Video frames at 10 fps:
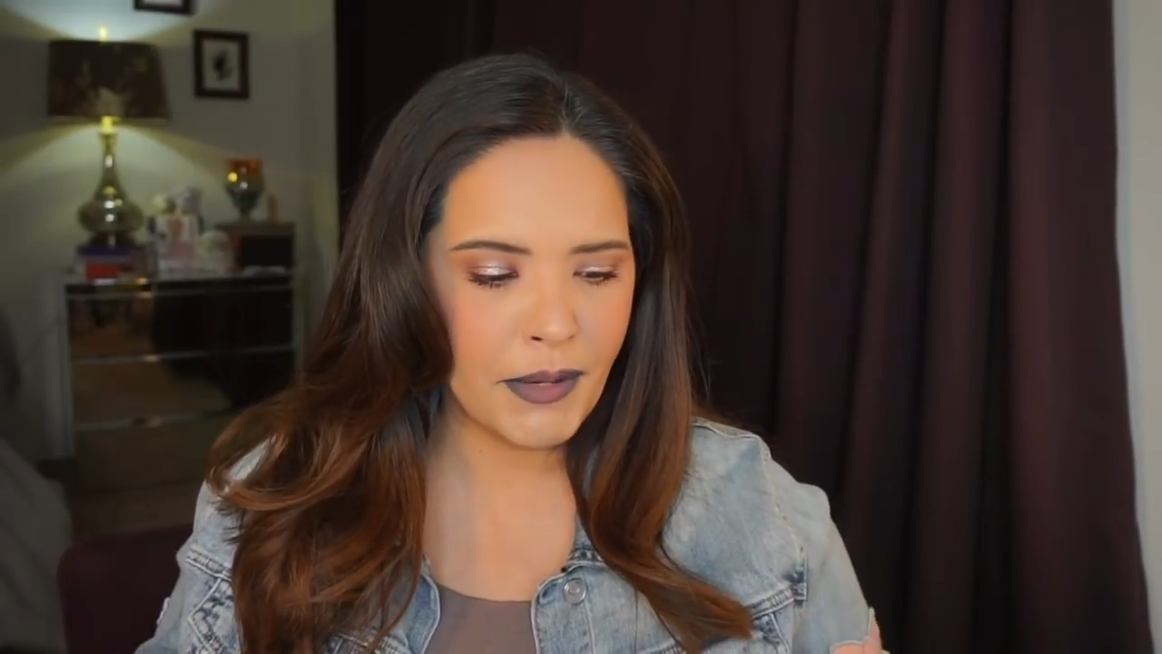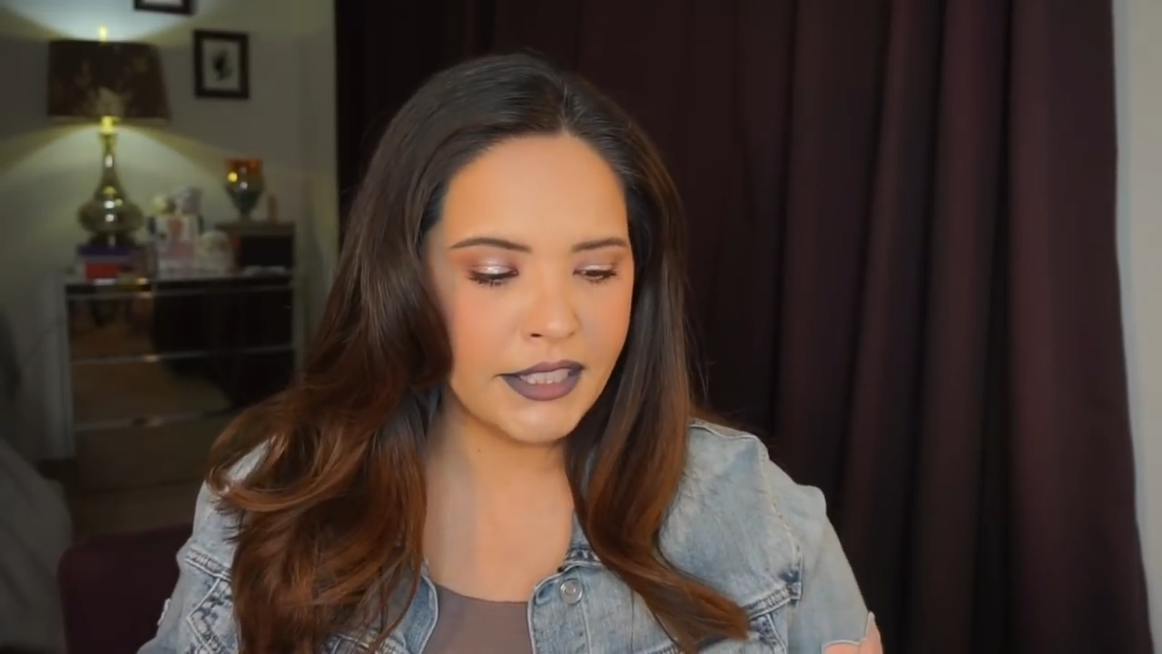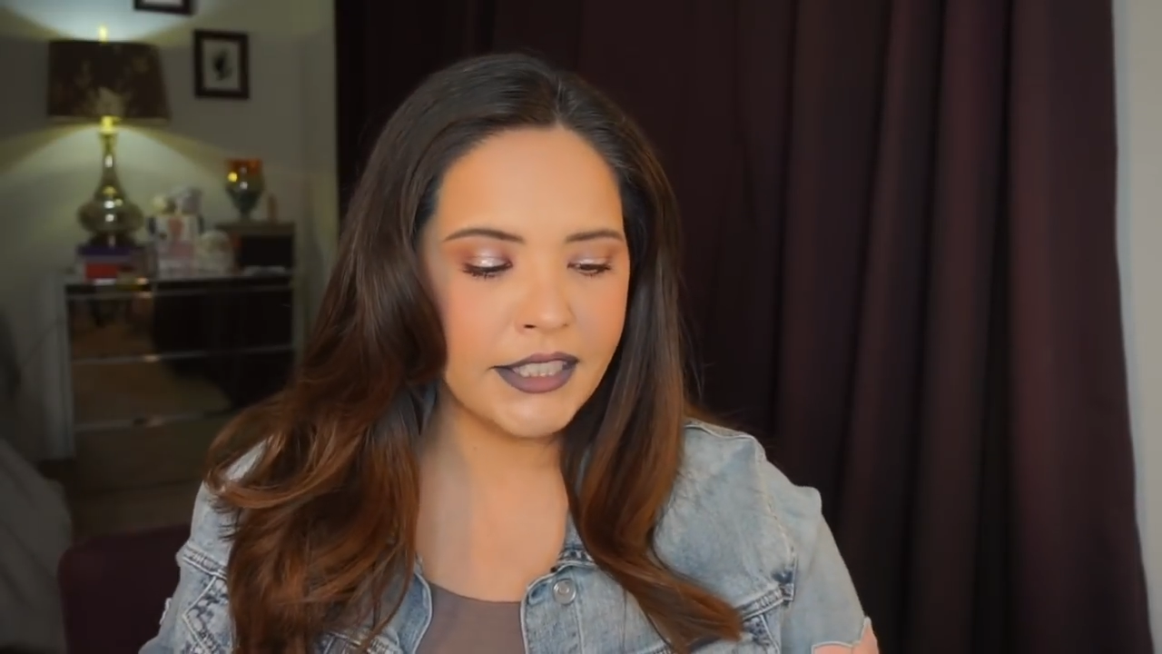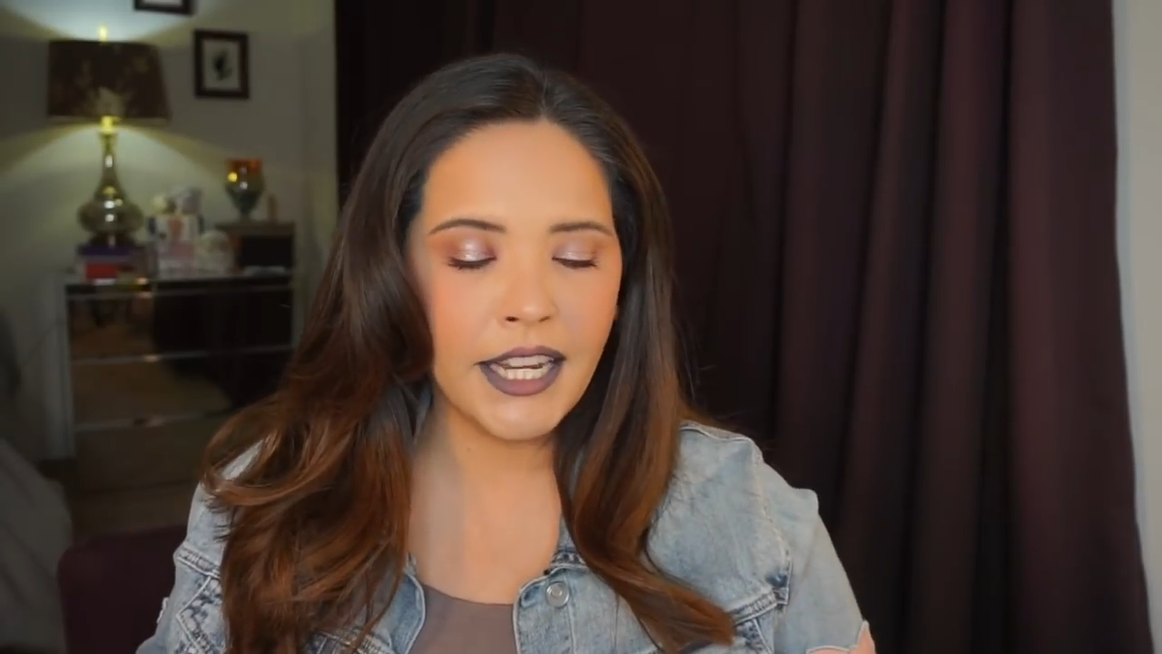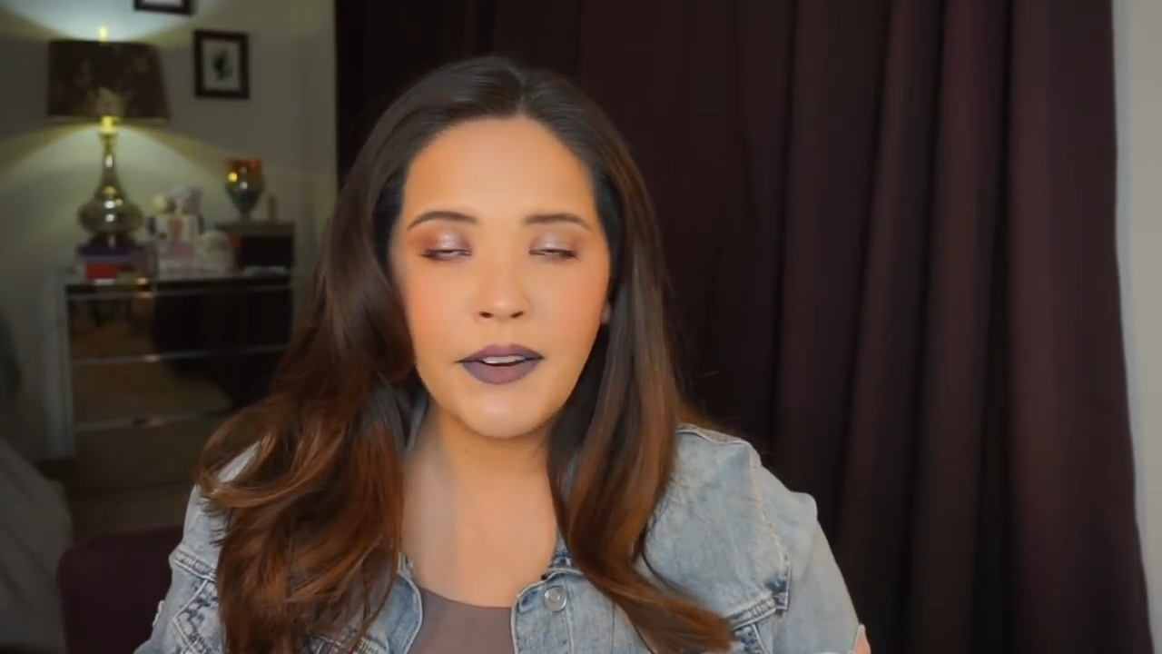
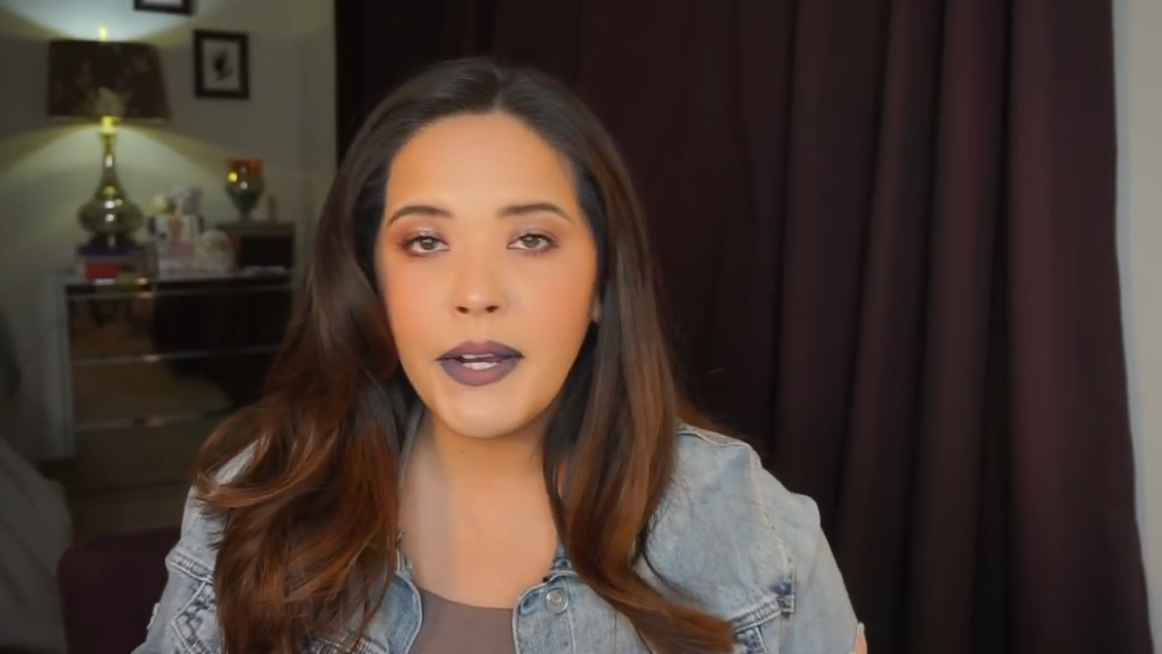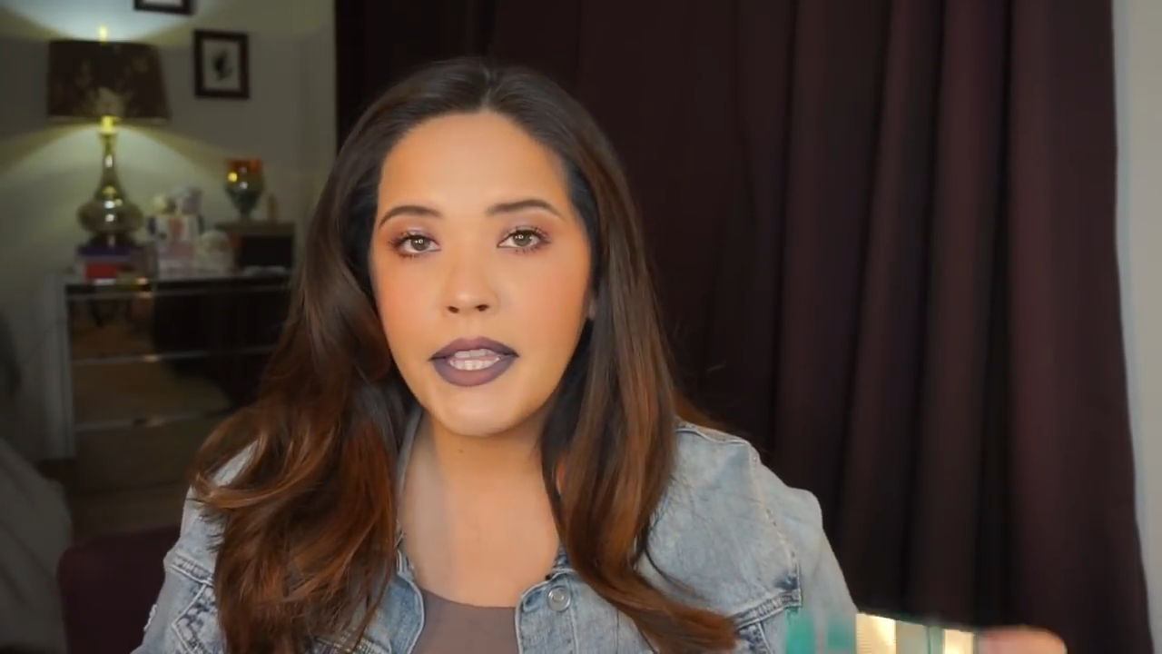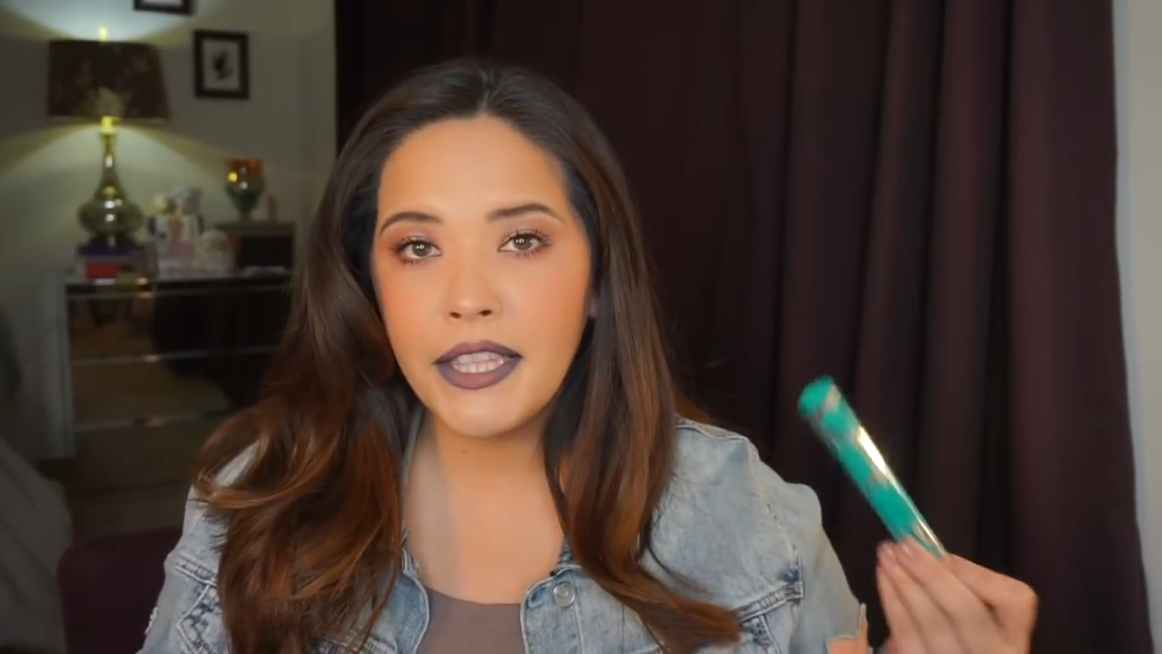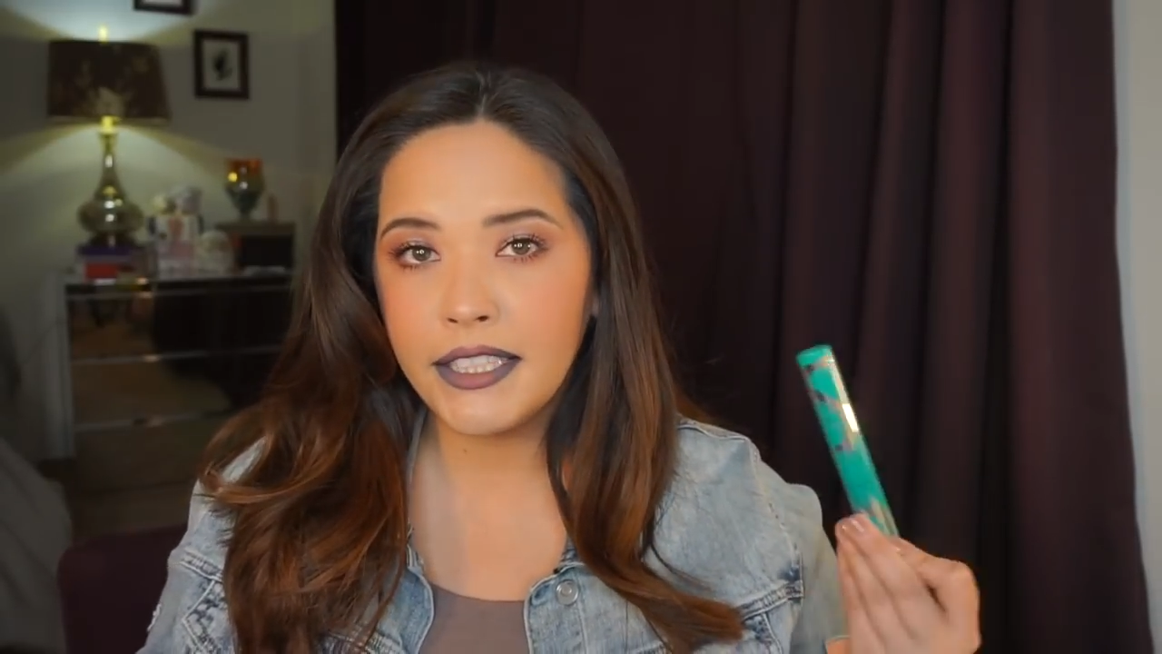mascara,